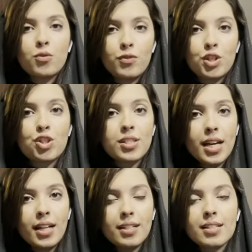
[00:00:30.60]
which
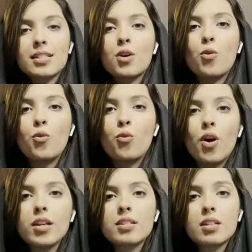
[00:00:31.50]
tells
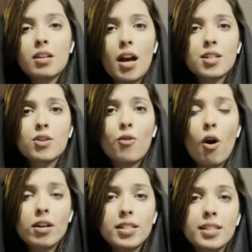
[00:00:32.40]
what kinds of
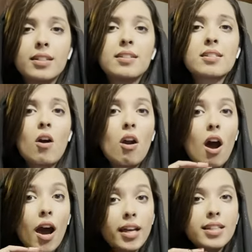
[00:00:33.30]
articles are
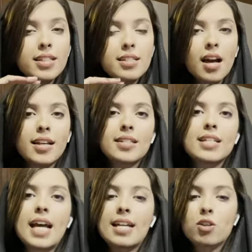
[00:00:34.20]
highly
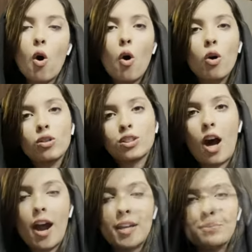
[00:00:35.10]
cited at all
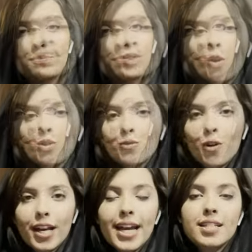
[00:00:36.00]
times. Don't
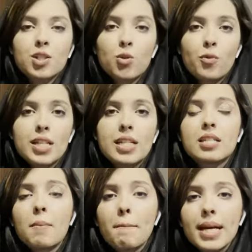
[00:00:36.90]
forget to
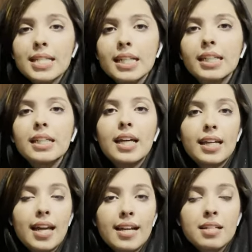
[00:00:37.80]
visit Mendeley,
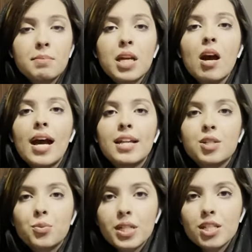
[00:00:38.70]
Academia, and
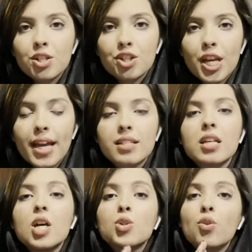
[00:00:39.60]
ResearchGate
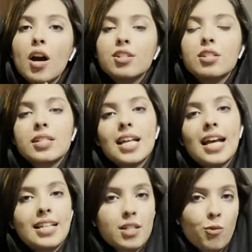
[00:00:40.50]
to
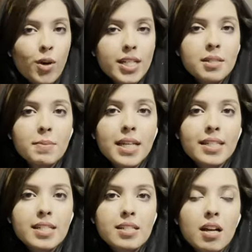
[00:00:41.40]
understand what is being
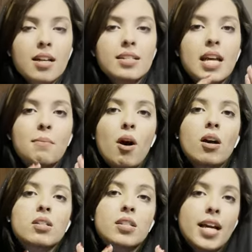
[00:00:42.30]
discussed
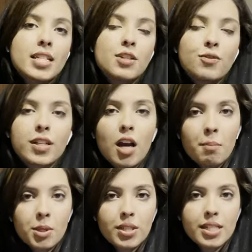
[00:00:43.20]
among scientific
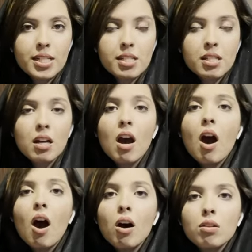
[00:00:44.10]
communities.
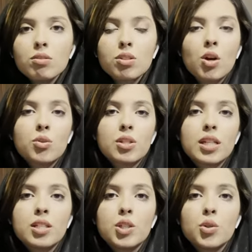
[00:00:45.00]
Also, you
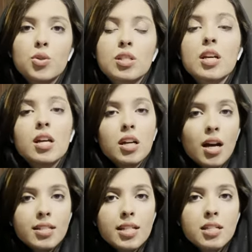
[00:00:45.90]
can use
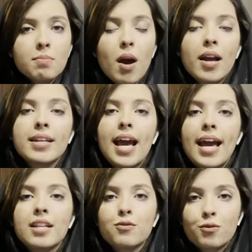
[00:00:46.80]
ContentMind
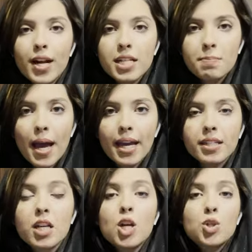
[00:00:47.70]
and
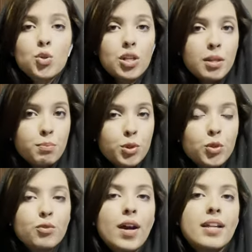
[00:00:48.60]
PhraseBank to
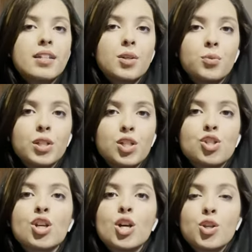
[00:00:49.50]
improve and
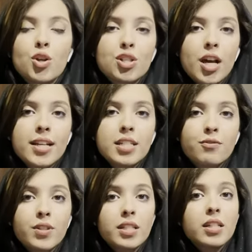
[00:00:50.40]
enrich your
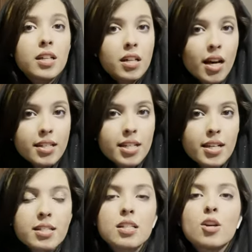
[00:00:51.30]
scientific
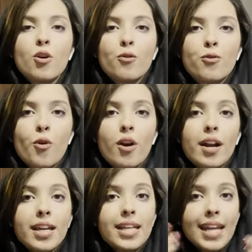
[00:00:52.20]
content
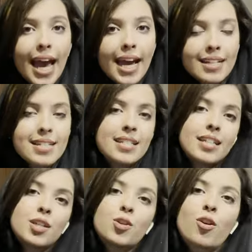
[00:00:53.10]
for
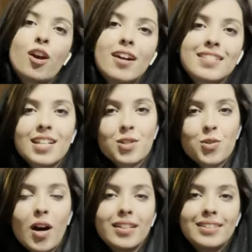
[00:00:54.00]
enhancing your content
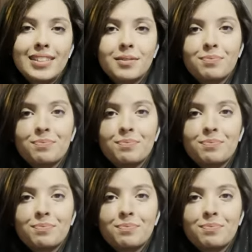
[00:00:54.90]
quality.